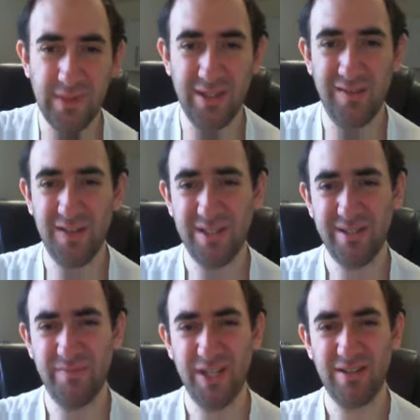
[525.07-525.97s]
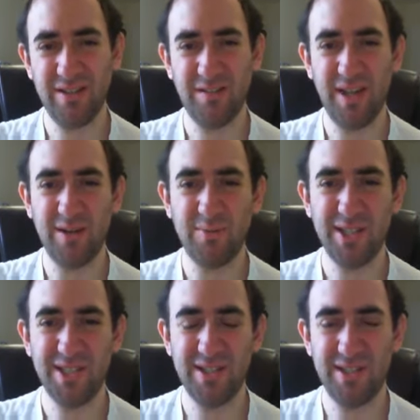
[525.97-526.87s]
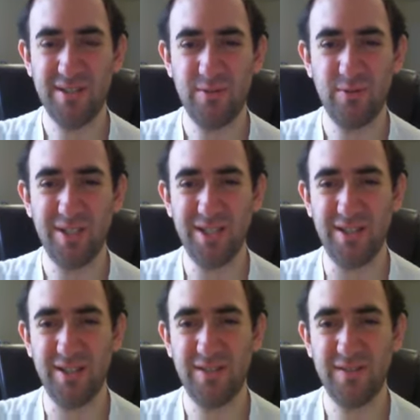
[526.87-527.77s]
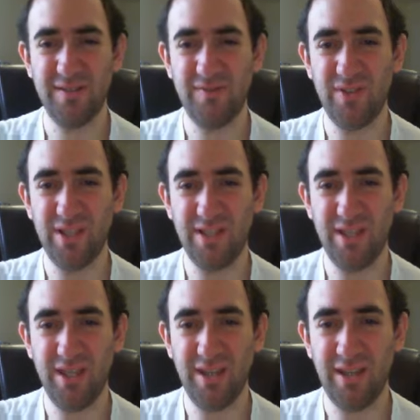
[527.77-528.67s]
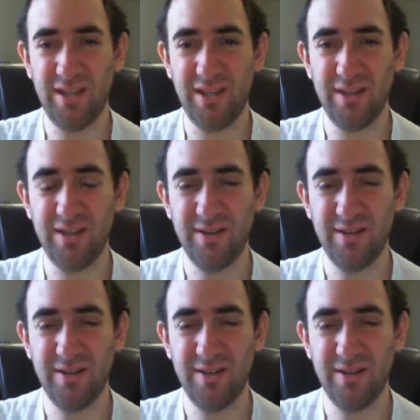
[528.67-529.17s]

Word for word: If it's something like that, we still need the E.